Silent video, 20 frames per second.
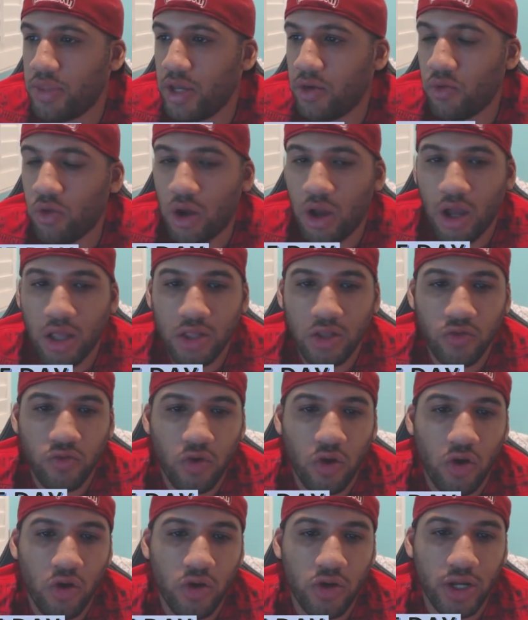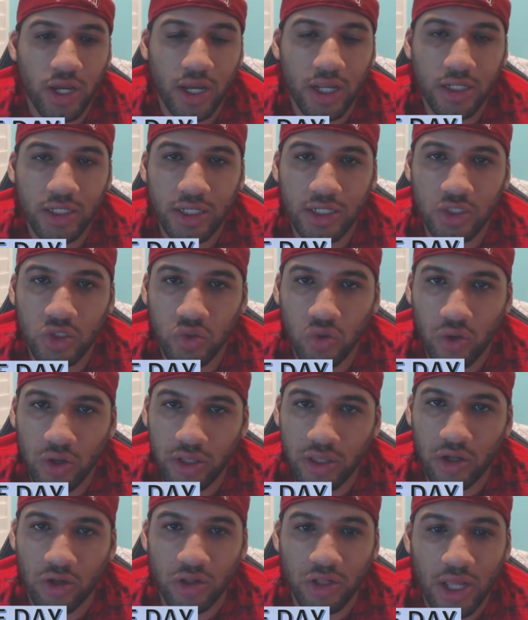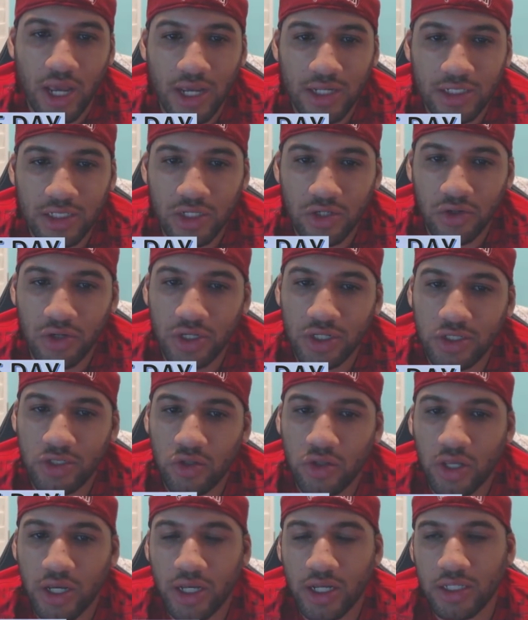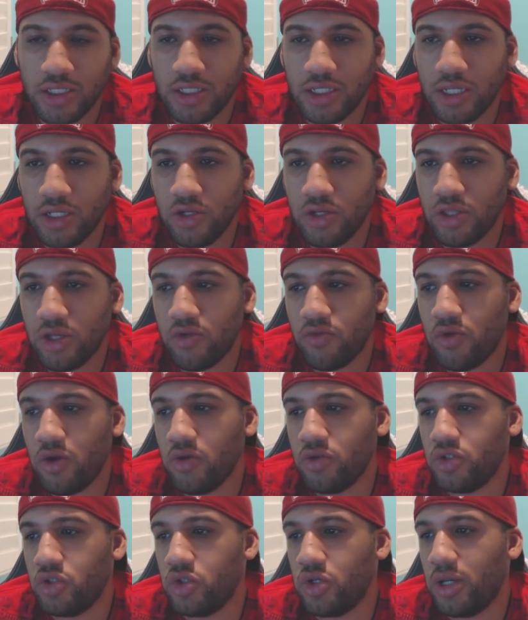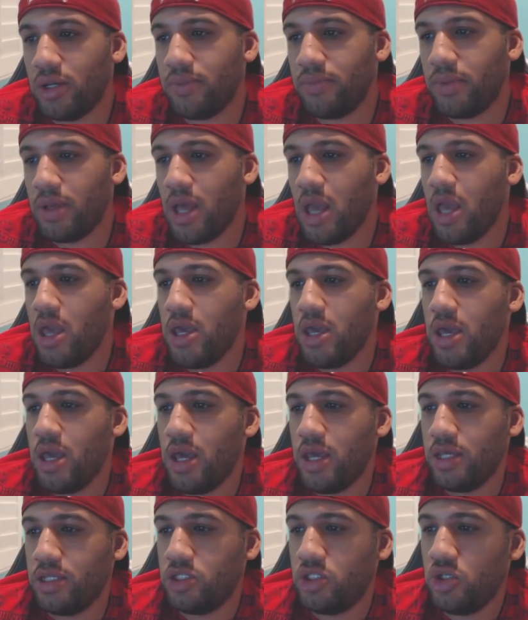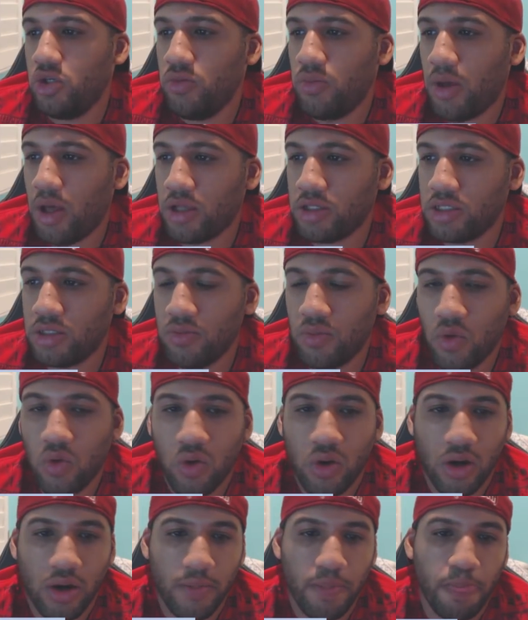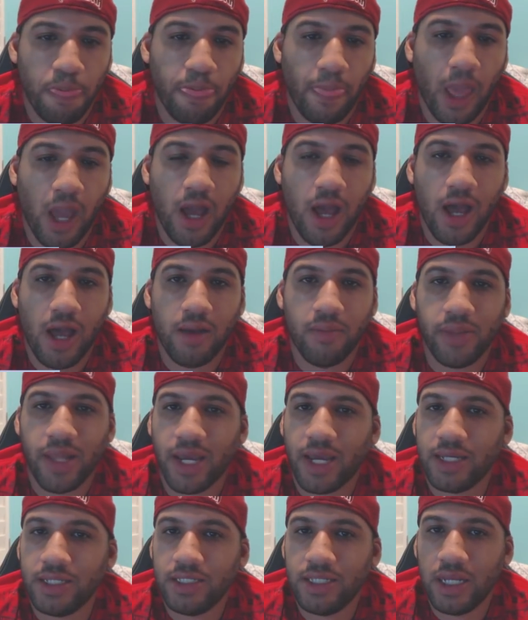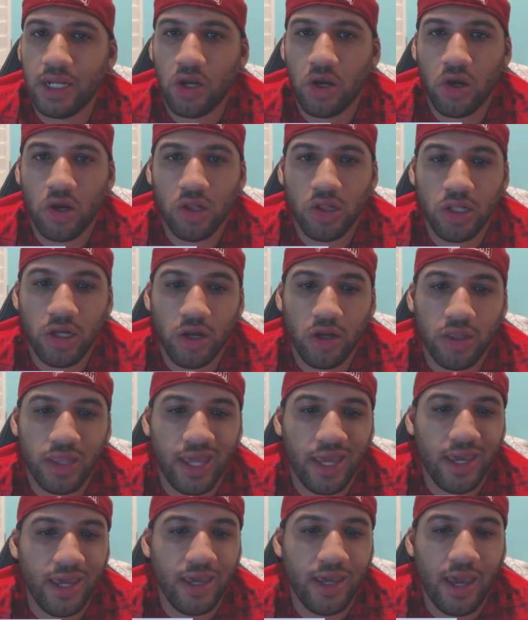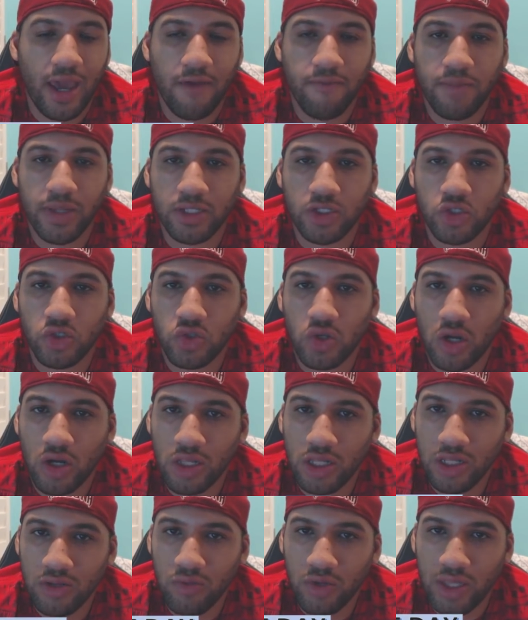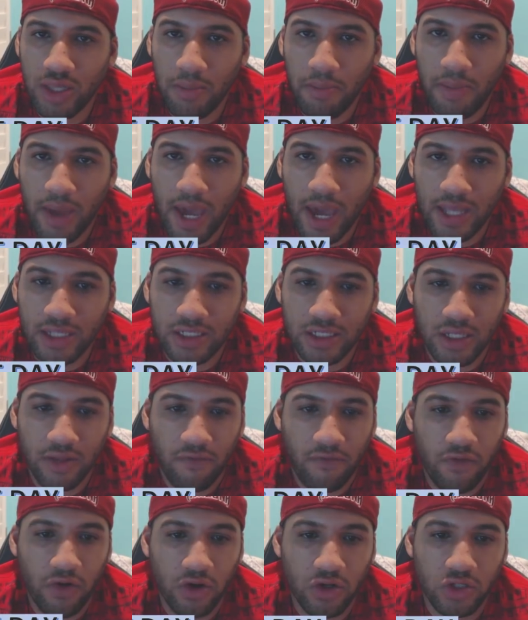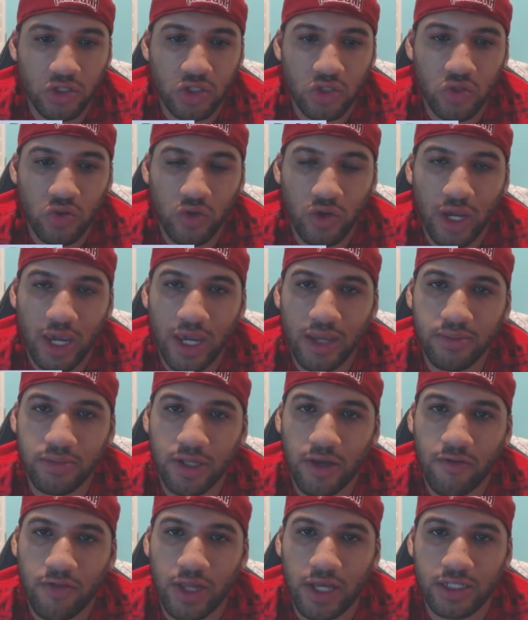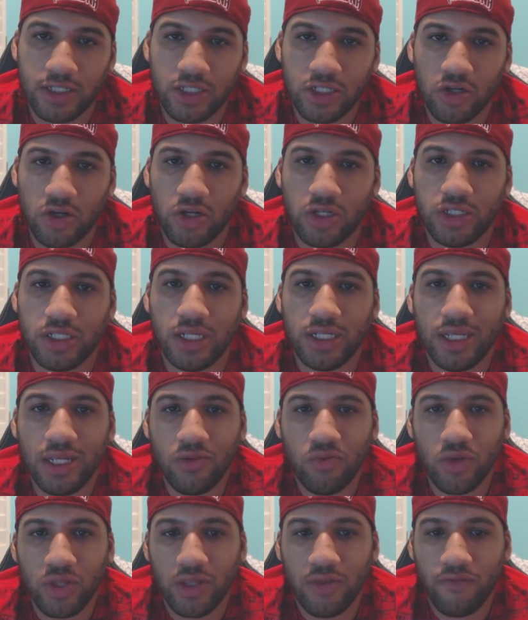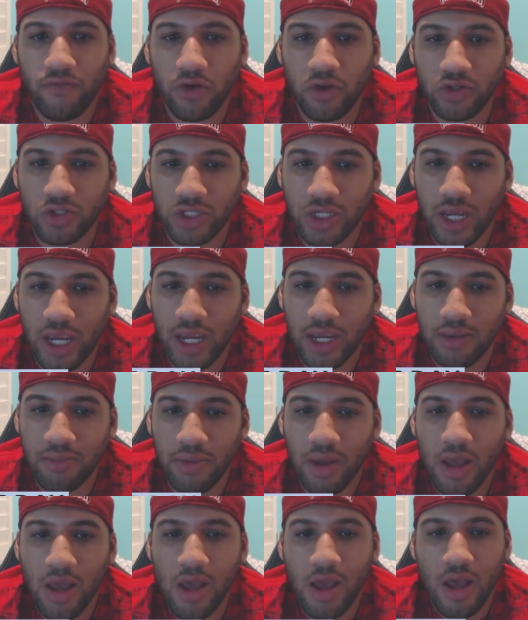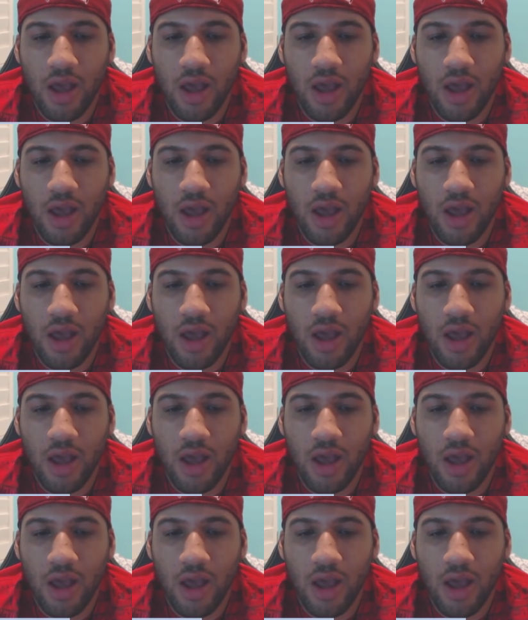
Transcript: They were on the road in Detroit their last series, so they continue their road trip to Baltimore. Like I said earlier, they have been struggling with the bats the first two games of that series. They did win the first game,